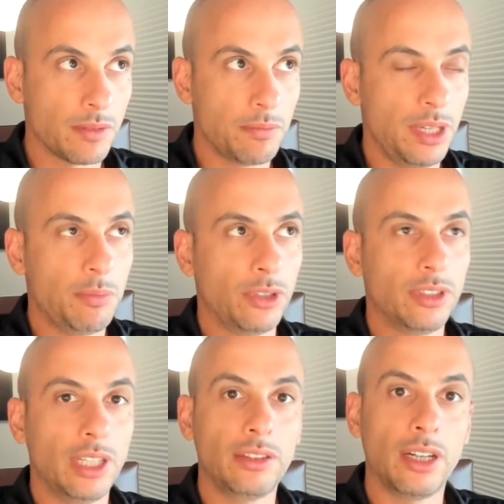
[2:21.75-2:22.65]
People
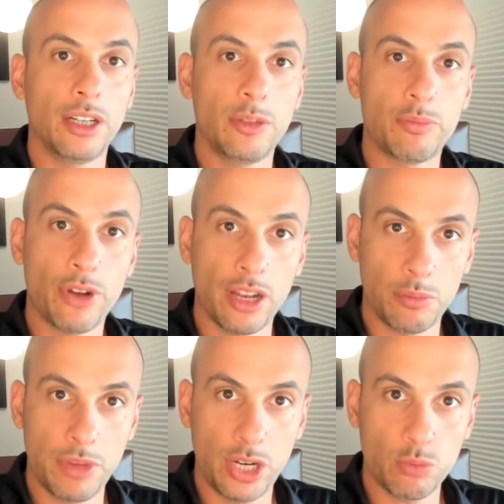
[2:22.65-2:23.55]
that are in product
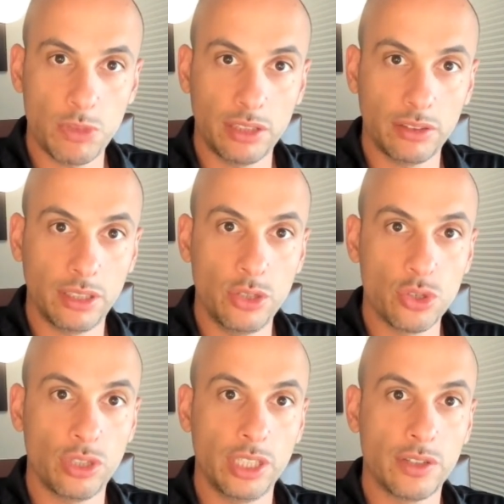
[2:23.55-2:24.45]
management are usually